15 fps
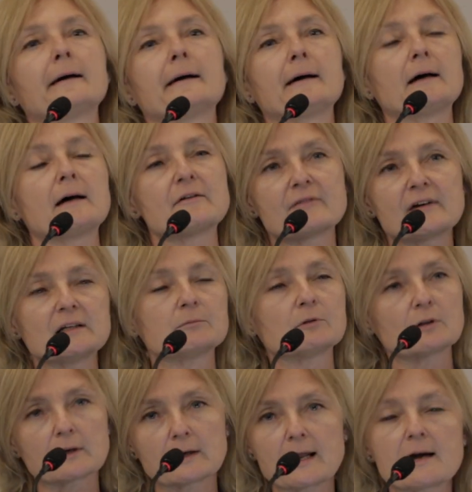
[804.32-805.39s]
available
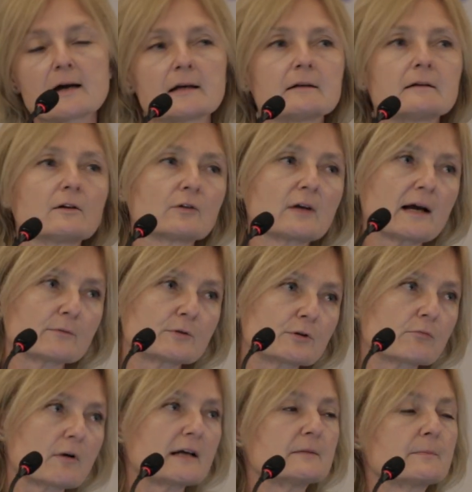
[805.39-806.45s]
online on how to
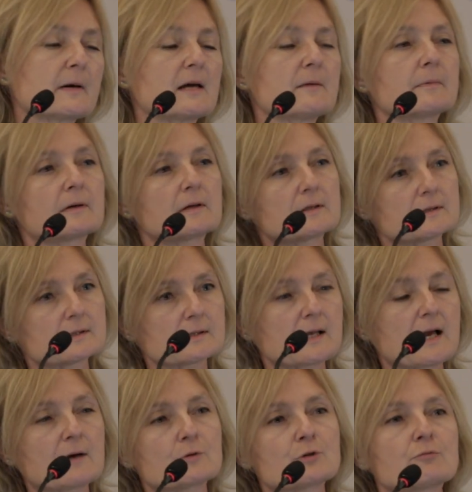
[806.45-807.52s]
write papers,
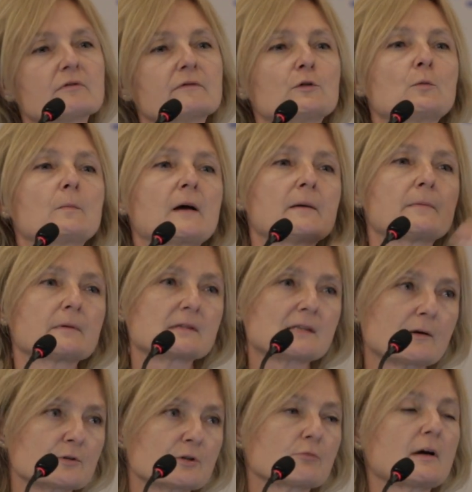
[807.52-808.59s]
how to review papers,
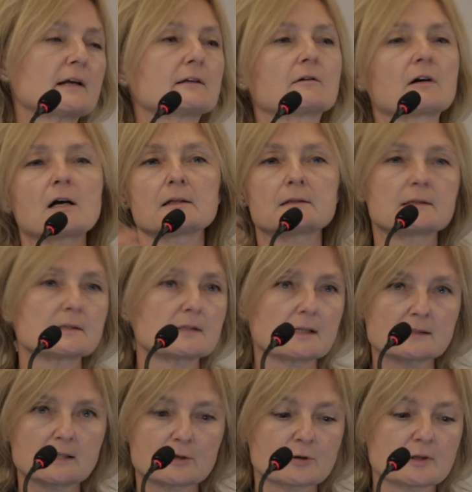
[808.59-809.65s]
how to write grants,
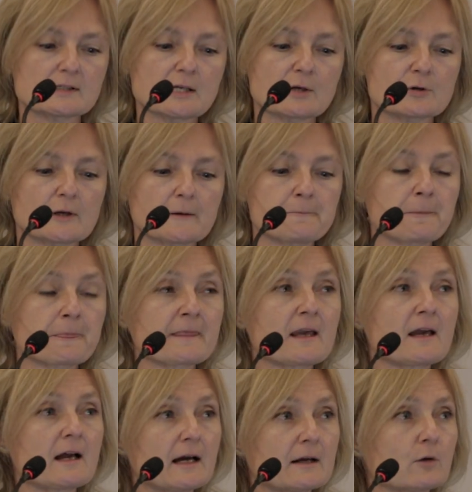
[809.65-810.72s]
etc., etc.
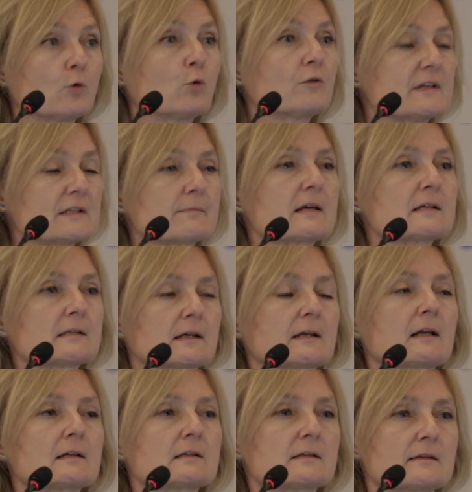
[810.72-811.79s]
And all these
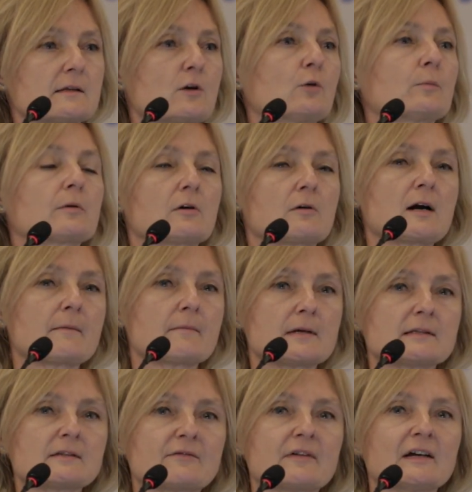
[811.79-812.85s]
masterclasses, the whole program
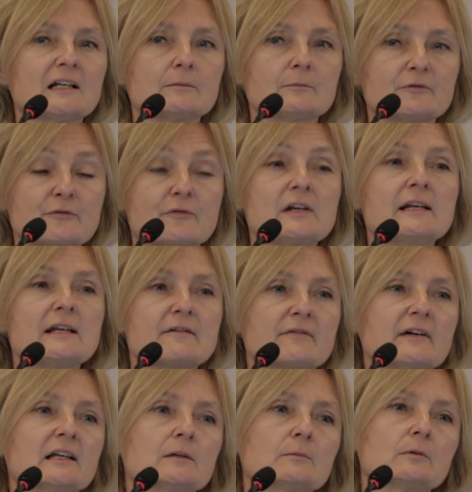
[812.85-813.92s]
is freely
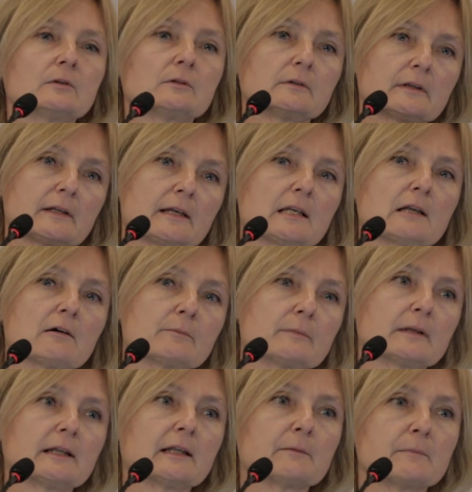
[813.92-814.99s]
available in low
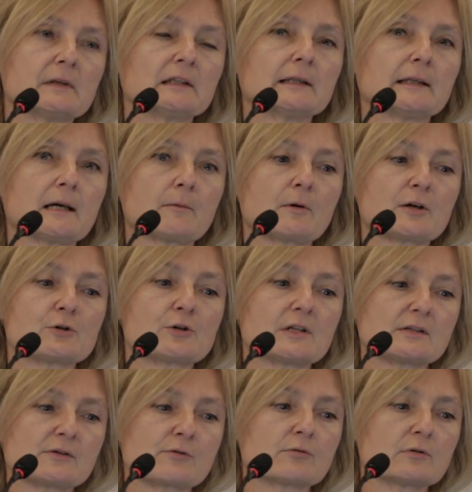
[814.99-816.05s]
and middle-income
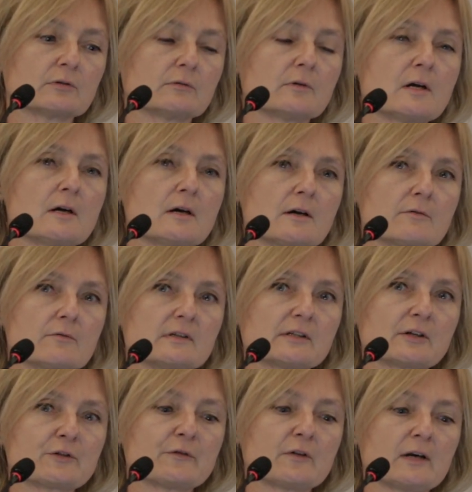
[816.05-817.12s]
countries through
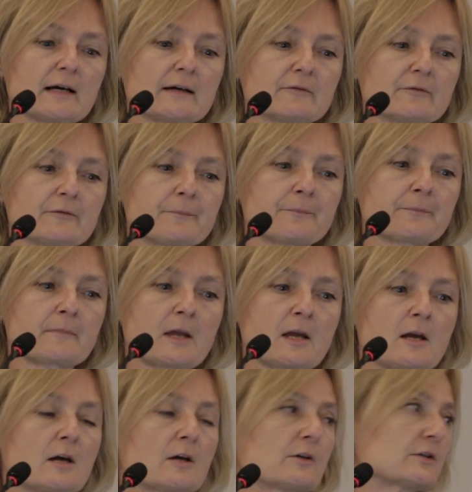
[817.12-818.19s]
Research for Life.
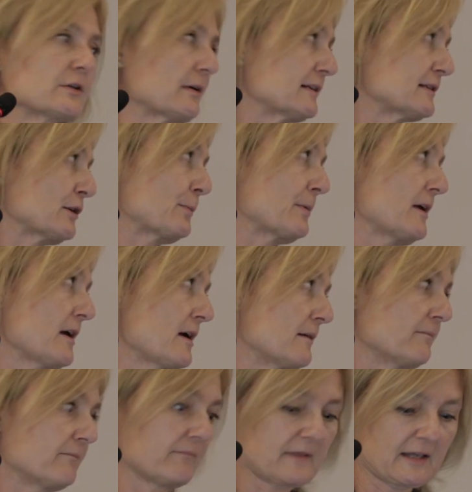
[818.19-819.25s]
So I'll stop here.
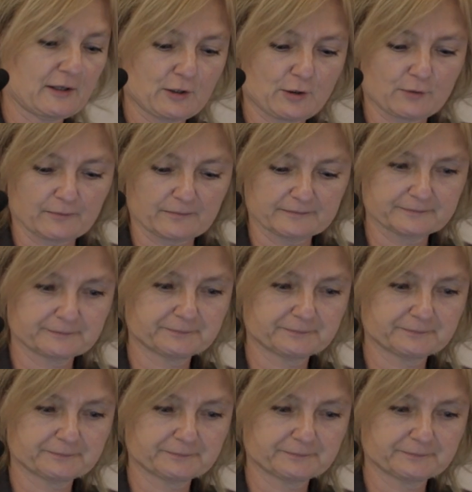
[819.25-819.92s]
Thank you.